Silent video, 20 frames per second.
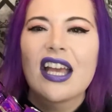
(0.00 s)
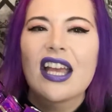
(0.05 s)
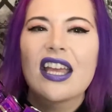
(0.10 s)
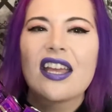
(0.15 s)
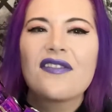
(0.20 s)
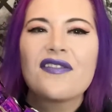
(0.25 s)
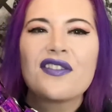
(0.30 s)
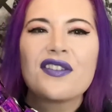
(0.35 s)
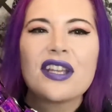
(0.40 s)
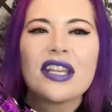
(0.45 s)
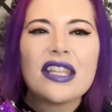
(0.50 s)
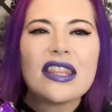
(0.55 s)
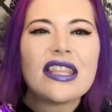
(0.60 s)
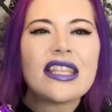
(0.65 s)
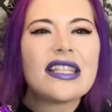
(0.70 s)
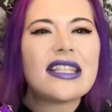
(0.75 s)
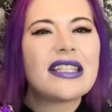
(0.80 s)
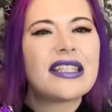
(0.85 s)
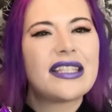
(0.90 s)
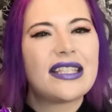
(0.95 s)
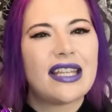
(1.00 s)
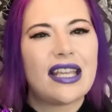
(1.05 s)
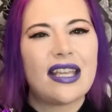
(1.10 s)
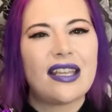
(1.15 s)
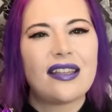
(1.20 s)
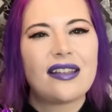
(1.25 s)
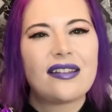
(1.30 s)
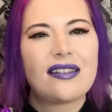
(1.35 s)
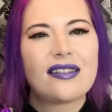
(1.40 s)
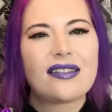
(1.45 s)
If you're in the
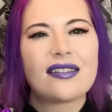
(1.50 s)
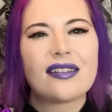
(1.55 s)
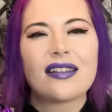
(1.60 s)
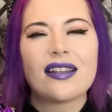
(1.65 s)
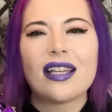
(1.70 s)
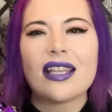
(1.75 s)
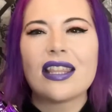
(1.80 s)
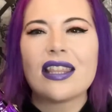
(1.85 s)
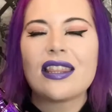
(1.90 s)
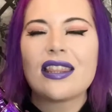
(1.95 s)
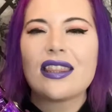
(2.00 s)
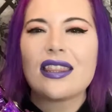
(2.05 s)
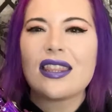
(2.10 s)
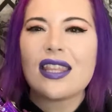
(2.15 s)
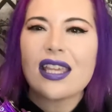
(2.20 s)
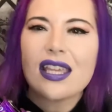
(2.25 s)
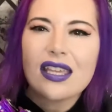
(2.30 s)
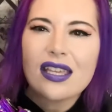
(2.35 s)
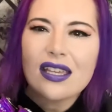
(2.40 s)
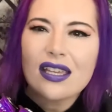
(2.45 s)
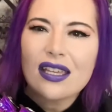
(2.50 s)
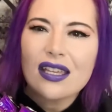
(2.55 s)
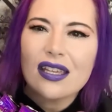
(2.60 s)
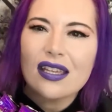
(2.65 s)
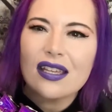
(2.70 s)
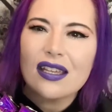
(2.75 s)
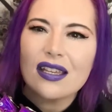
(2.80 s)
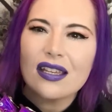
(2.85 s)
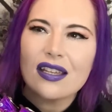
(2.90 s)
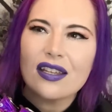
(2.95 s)
States, I think
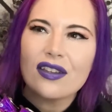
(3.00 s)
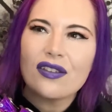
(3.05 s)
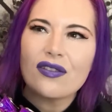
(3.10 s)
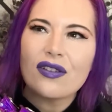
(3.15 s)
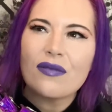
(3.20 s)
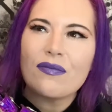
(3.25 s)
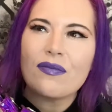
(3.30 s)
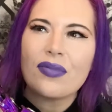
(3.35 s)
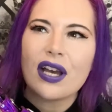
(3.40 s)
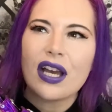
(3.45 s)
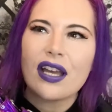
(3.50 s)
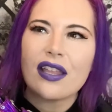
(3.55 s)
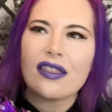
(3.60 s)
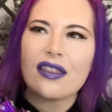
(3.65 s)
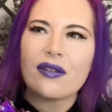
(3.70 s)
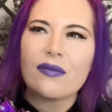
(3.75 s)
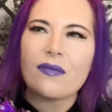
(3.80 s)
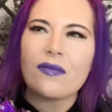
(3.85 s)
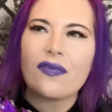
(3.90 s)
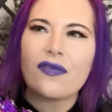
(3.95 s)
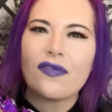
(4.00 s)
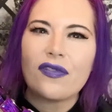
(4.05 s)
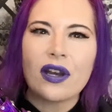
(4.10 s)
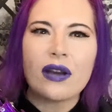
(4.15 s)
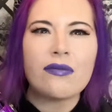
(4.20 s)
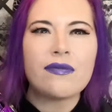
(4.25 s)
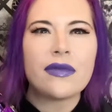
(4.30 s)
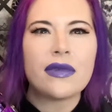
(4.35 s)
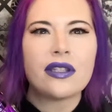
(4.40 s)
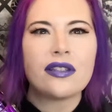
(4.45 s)
you can buy them
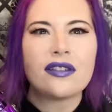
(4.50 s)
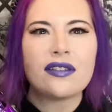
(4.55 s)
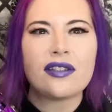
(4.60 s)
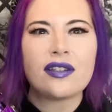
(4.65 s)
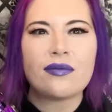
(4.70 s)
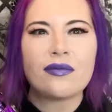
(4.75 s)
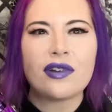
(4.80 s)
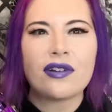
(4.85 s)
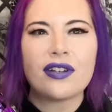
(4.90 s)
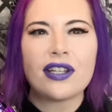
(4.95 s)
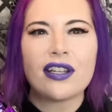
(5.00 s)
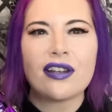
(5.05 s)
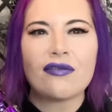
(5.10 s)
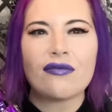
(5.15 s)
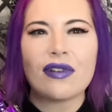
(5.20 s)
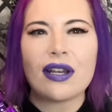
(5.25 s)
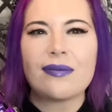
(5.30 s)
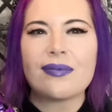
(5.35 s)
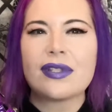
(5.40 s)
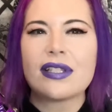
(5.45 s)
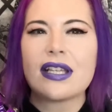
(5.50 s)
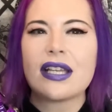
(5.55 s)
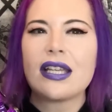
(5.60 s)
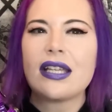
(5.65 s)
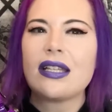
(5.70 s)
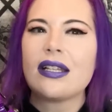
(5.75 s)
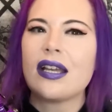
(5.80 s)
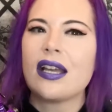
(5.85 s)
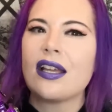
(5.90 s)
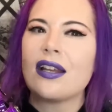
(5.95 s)
from the Demonia
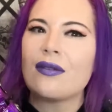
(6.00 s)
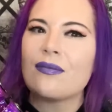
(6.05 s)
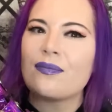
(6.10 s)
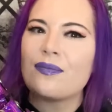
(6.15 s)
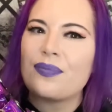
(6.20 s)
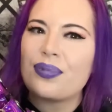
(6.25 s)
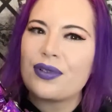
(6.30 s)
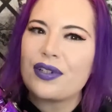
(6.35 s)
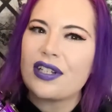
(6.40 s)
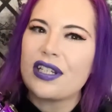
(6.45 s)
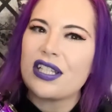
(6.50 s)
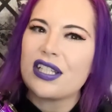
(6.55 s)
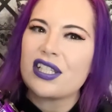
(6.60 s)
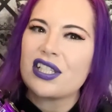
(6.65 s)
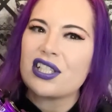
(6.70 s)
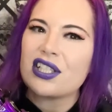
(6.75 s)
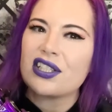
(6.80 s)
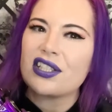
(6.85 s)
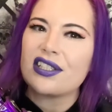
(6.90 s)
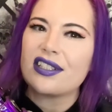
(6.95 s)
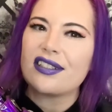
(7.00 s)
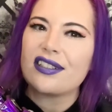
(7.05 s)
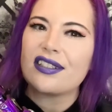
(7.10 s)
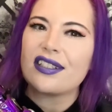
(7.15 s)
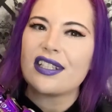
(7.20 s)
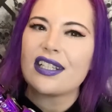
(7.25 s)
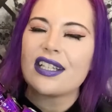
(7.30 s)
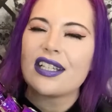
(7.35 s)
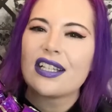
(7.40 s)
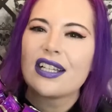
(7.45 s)
website, and I'm pretty sure
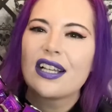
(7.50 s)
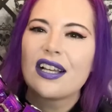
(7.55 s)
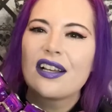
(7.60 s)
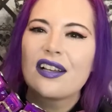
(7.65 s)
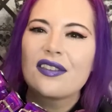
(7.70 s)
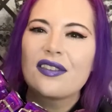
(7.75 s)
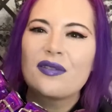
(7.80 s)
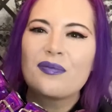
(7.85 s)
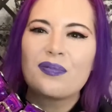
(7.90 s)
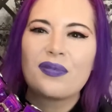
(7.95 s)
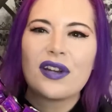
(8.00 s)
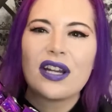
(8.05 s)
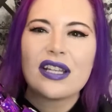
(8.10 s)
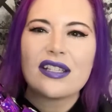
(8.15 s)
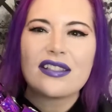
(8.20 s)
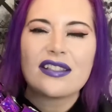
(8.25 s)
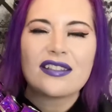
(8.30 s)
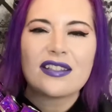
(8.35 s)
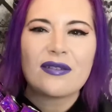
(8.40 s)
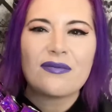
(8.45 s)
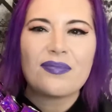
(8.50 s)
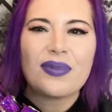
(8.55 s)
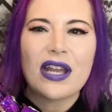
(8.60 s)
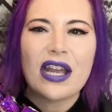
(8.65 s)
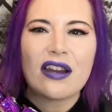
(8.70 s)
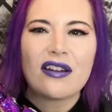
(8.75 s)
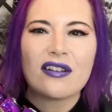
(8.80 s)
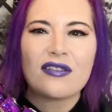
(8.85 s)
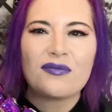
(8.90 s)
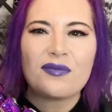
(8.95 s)
the price is
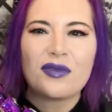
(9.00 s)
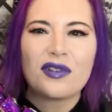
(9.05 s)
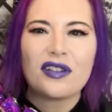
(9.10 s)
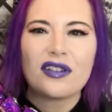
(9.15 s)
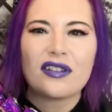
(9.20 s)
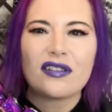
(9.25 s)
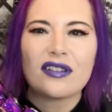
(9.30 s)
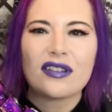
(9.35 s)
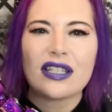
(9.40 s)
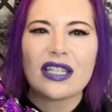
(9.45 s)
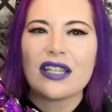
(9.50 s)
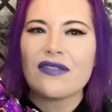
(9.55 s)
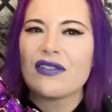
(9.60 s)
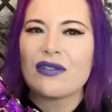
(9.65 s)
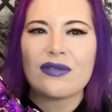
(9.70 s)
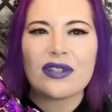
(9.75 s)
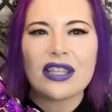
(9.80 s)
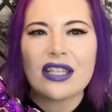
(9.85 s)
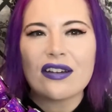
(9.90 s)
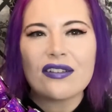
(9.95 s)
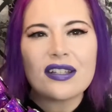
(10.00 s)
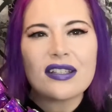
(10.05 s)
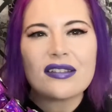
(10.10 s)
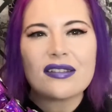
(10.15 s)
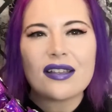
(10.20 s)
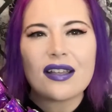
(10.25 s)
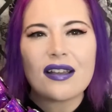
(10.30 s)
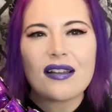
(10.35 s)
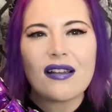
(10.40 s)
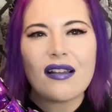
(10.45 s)
comparable even without a
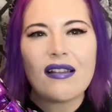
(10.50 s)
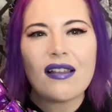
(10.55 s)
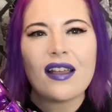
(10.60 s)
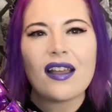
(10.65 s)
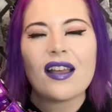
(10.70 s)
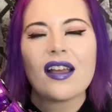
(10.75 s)
sale.